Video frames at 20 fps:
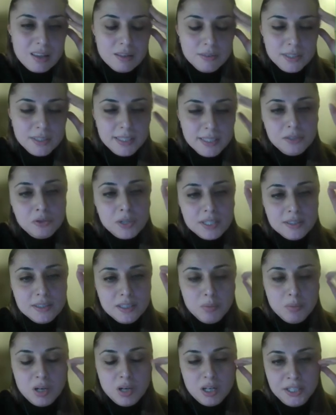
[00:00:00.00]
The
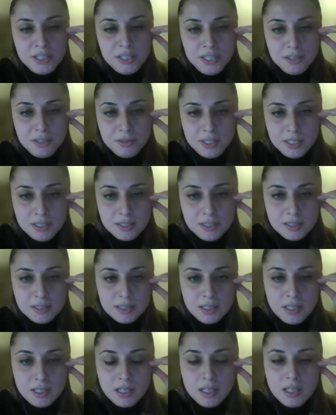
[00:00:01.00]
interesting part here
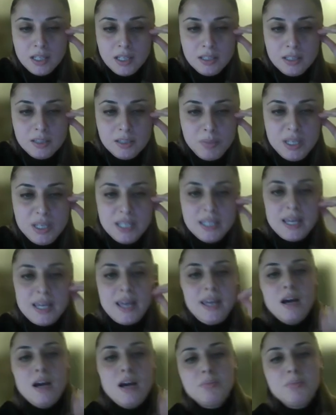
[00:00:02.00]
is the
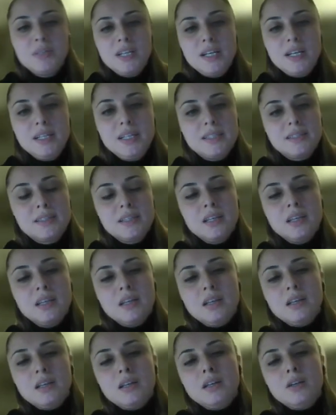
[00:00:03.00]
BK updates,
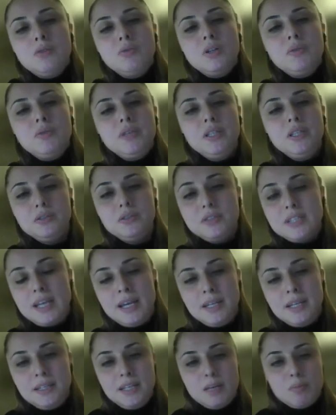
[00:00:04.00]
where we use
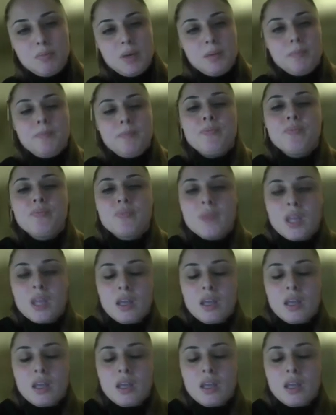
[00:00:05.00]
ADMM.